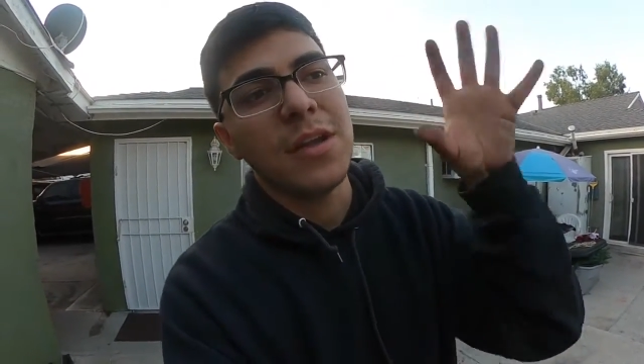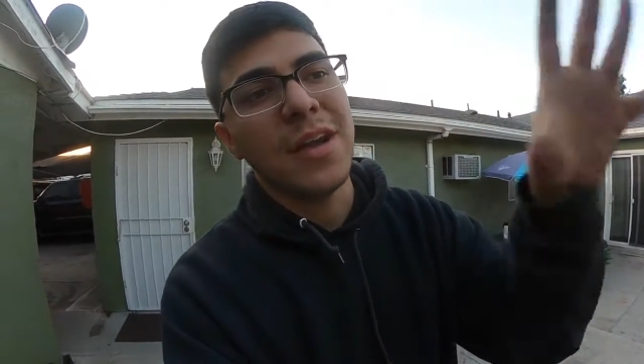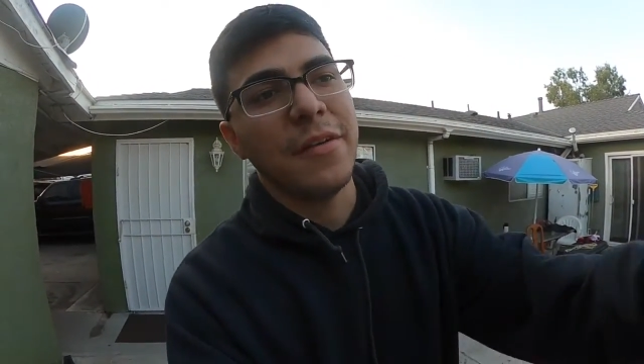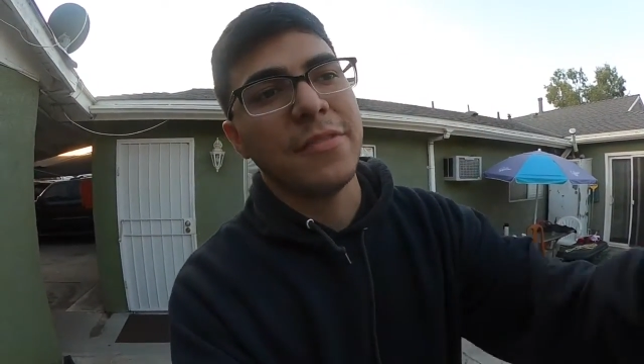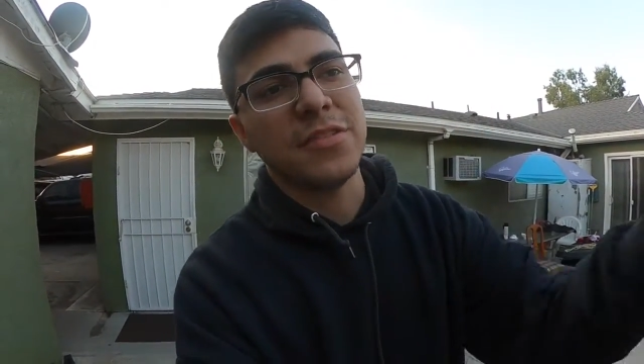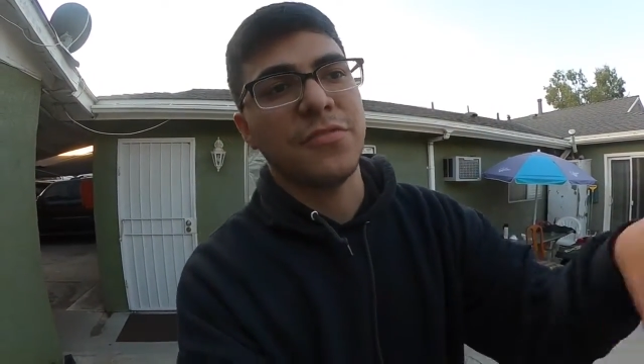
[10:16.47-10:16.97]

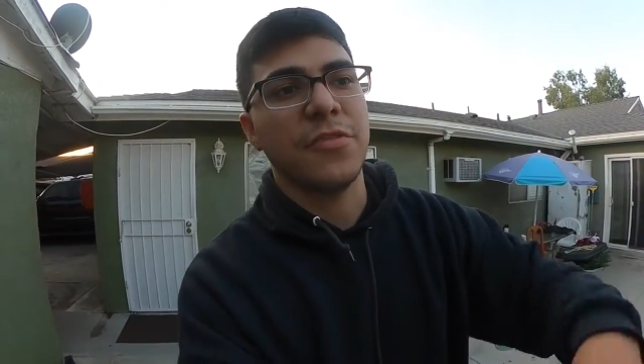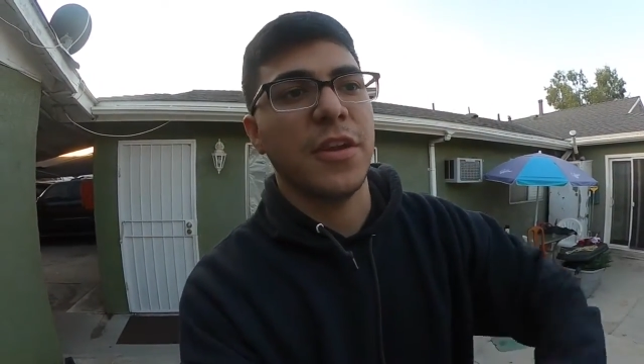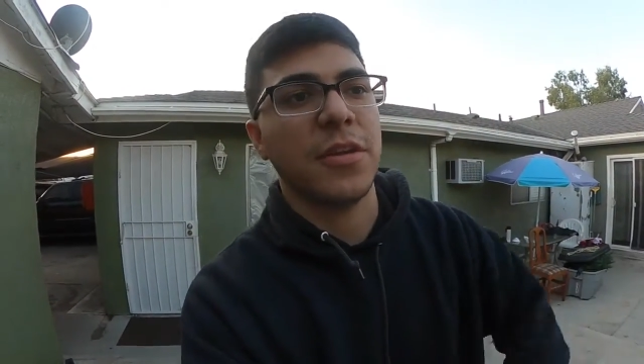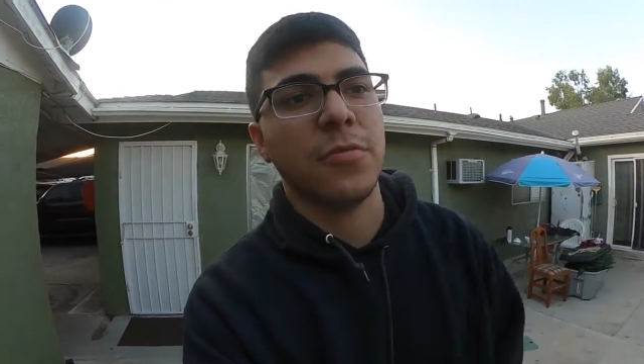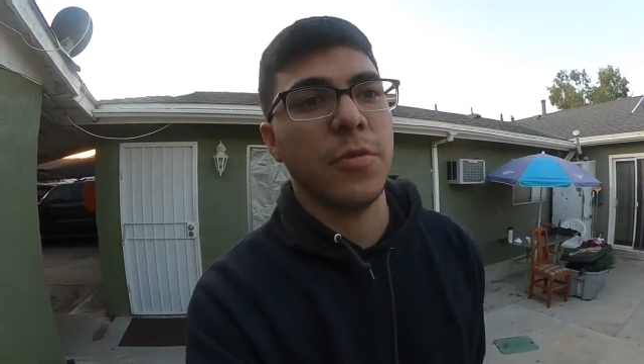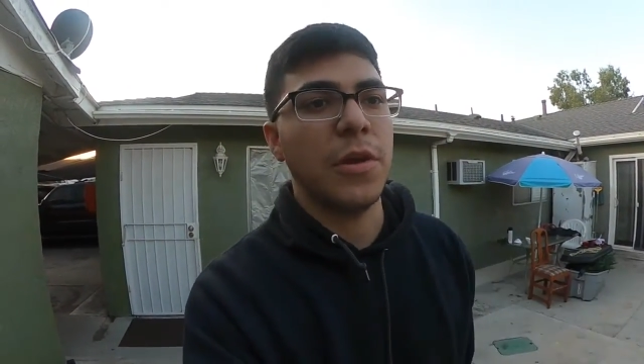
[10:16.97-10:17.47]
of this
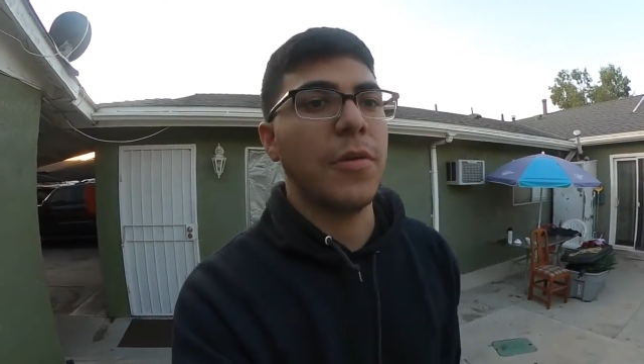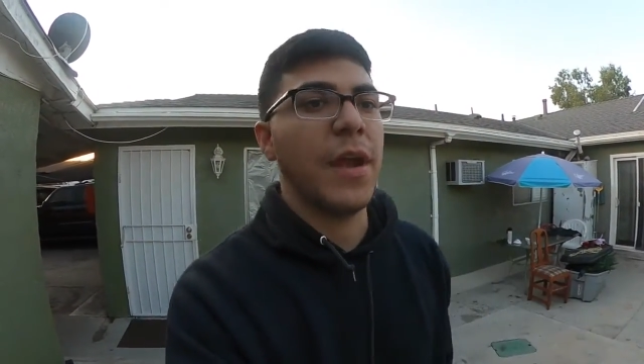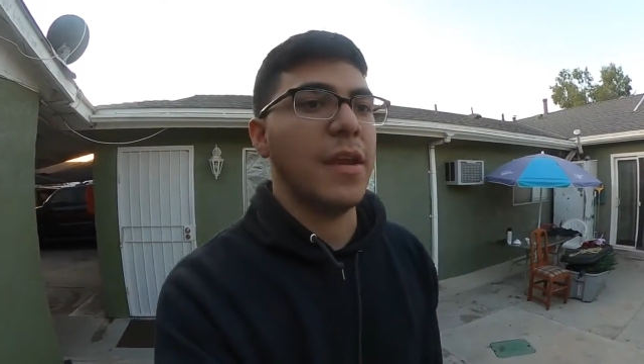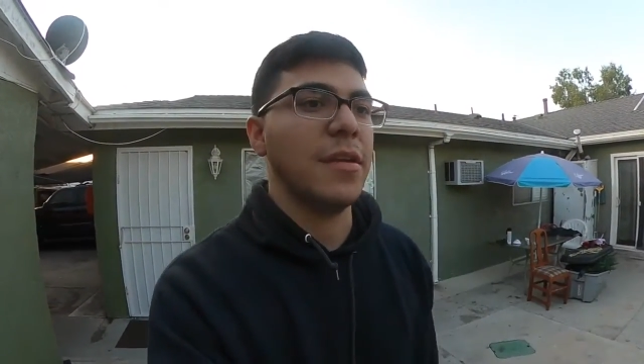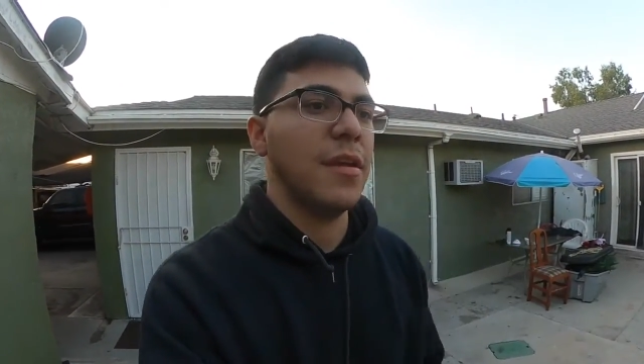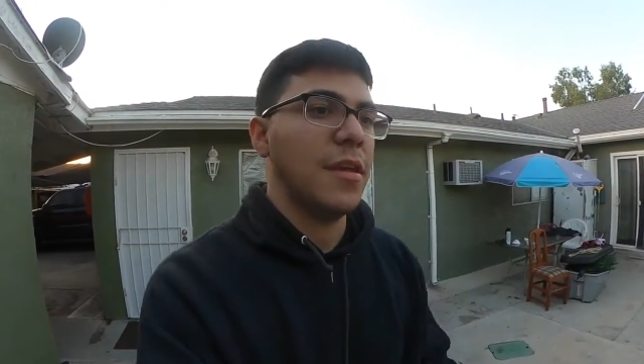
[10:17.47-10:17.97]
freaking rear
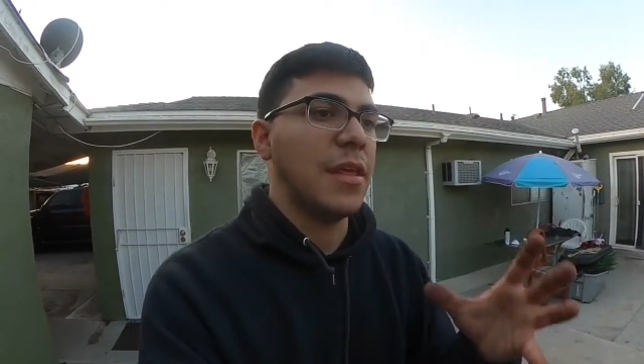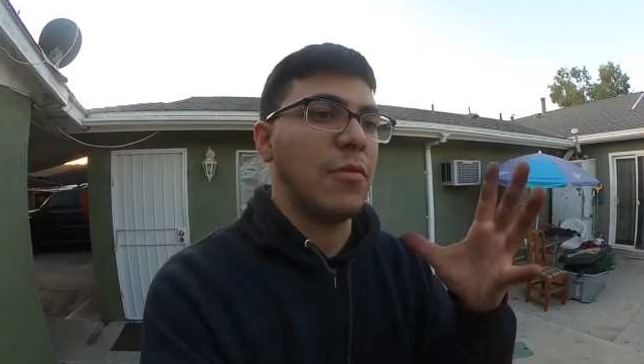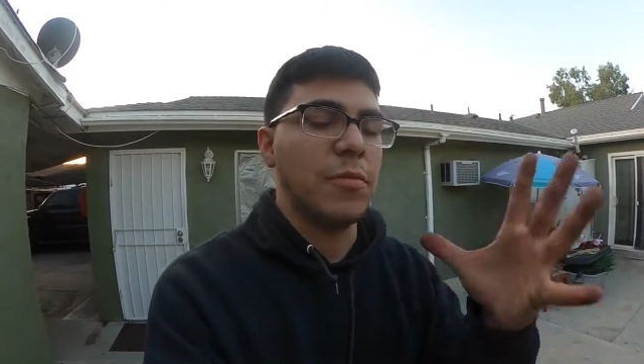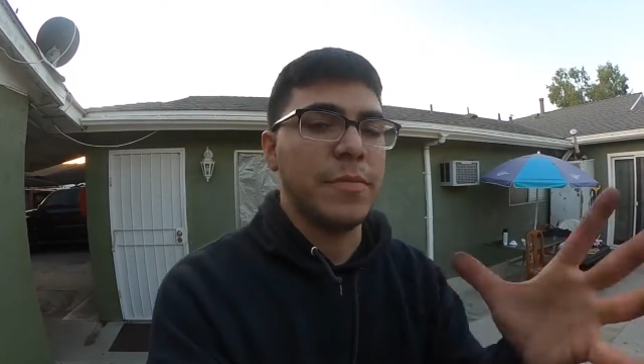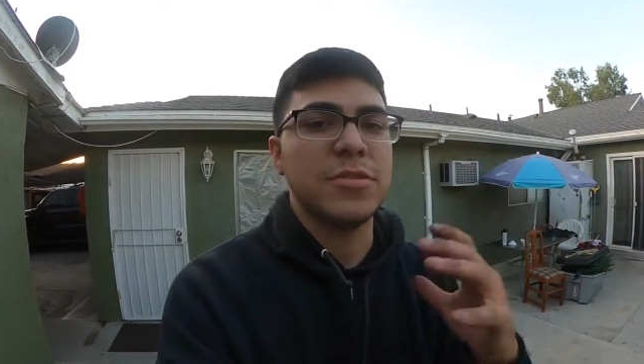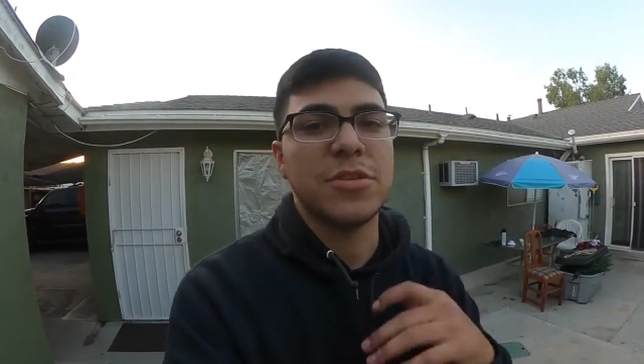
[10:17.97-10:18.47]
end that
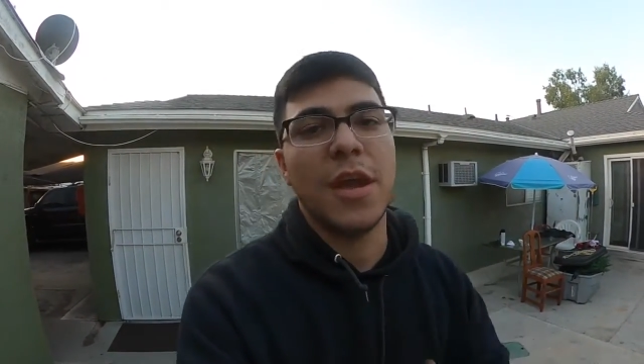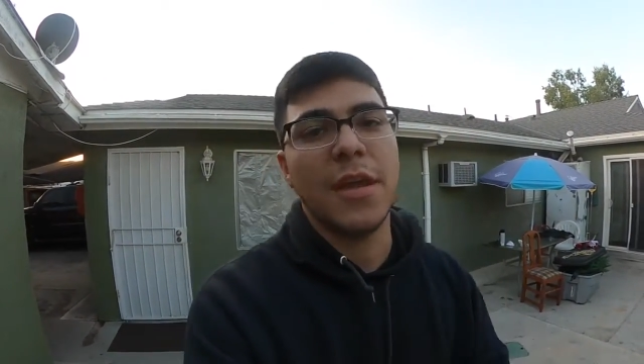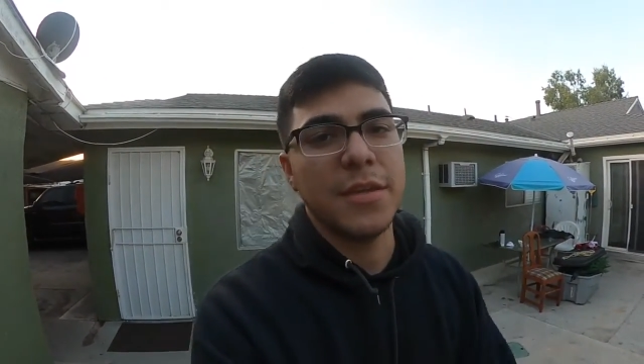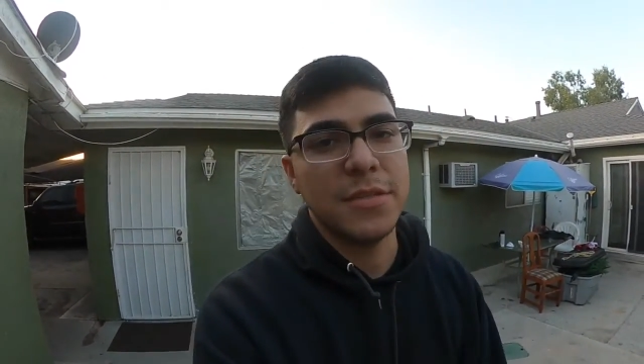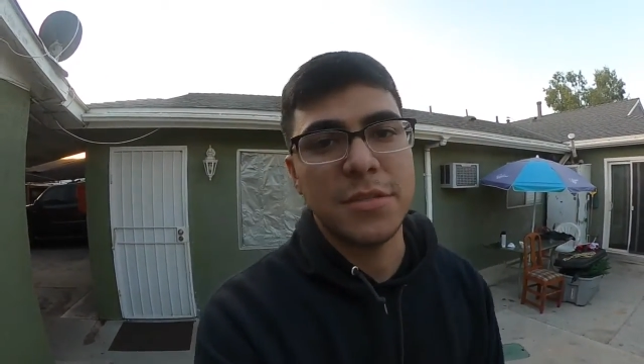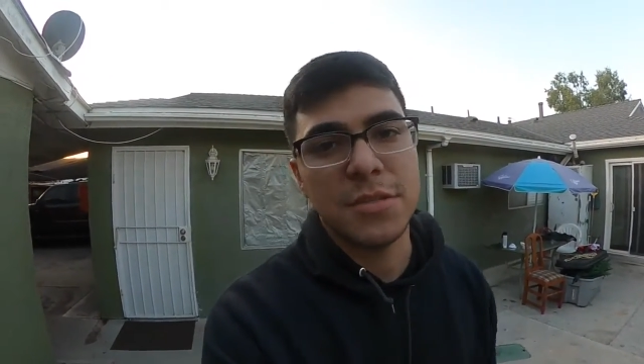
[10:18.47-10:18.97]
we've been trying to
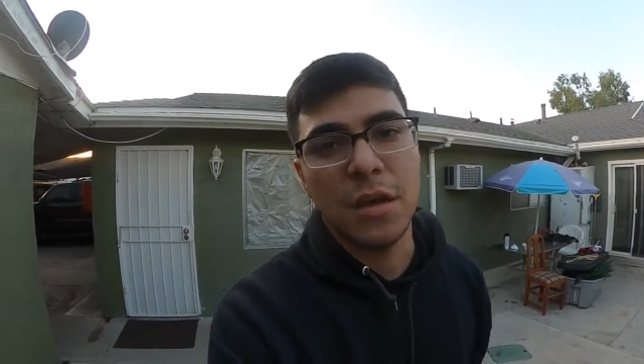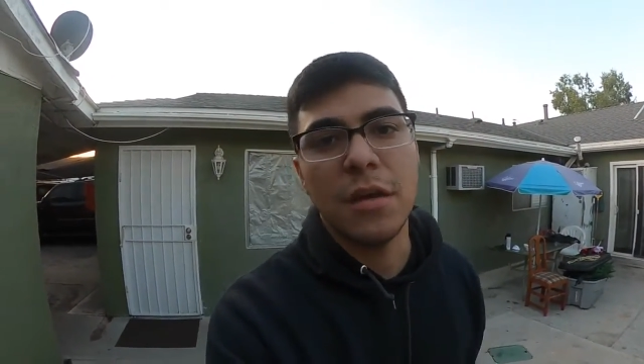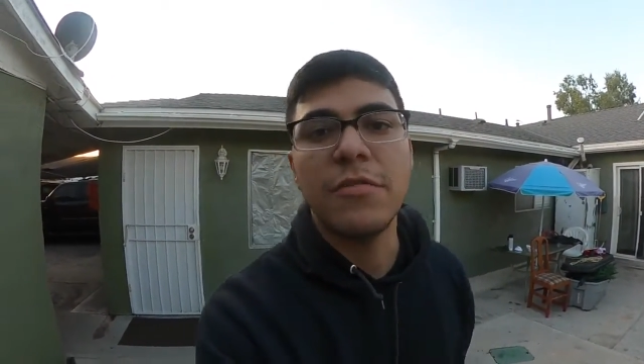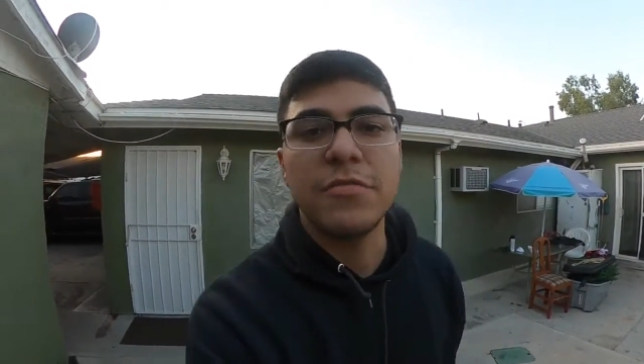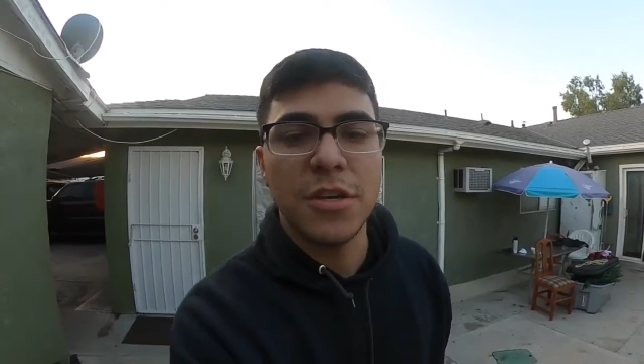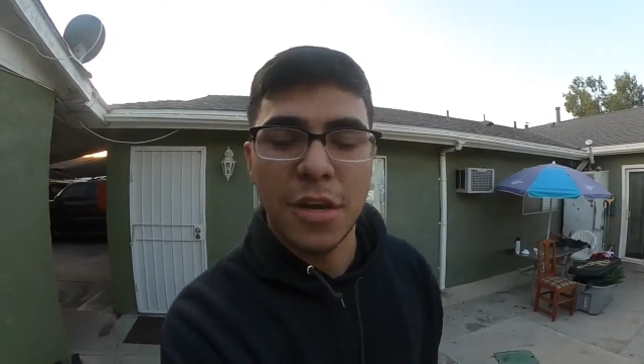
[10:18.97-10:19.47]
install
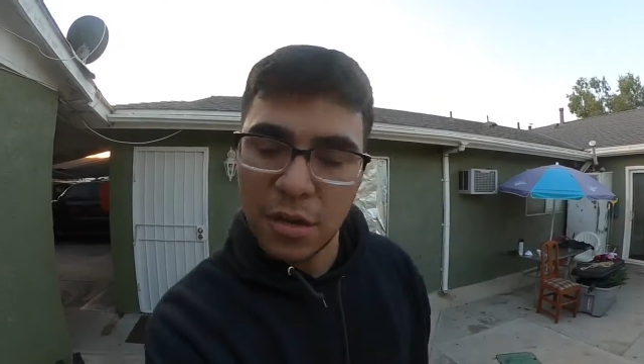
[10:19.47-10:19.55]
for